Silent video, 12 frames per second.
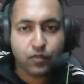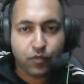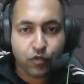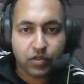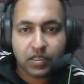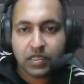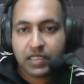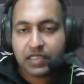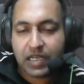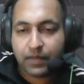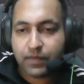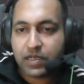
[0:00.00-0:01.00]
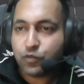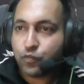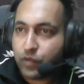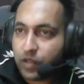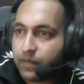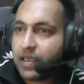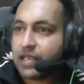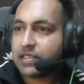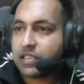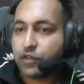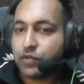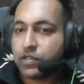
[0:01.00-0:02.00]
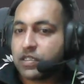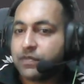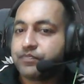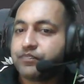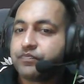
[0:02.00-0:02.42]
So both statements will be executed.